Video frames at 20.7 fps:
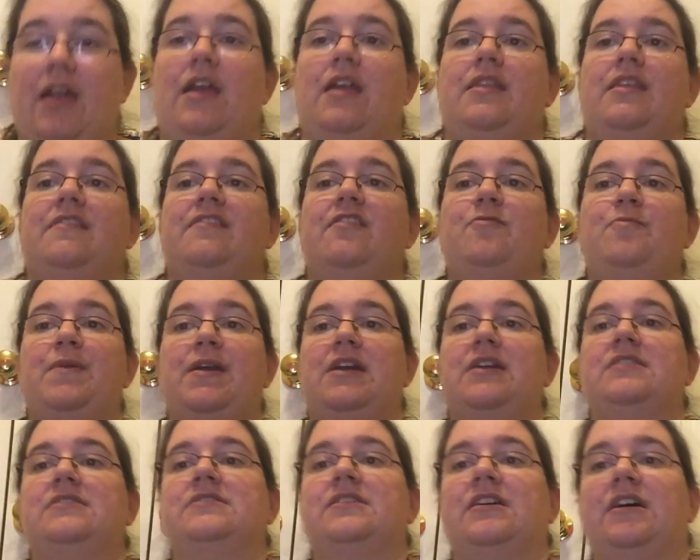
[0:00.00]
And this is
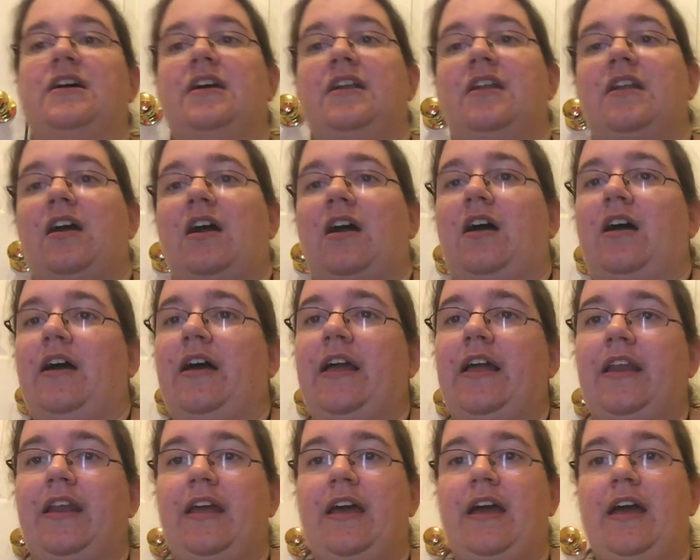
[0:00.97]
being done
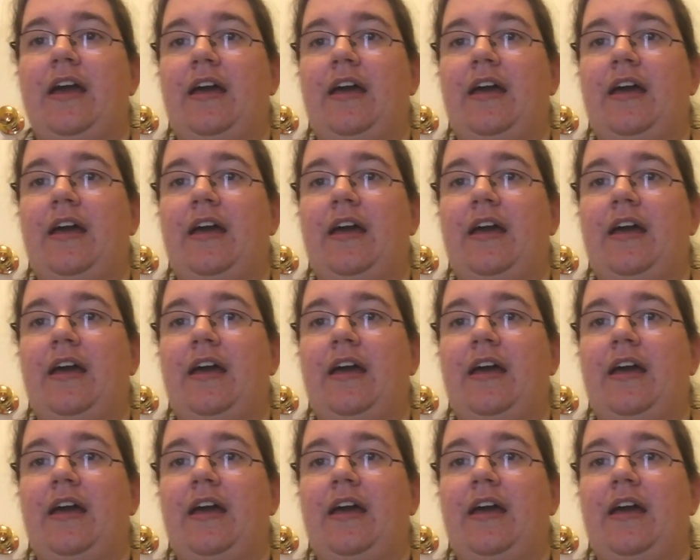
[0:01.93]
on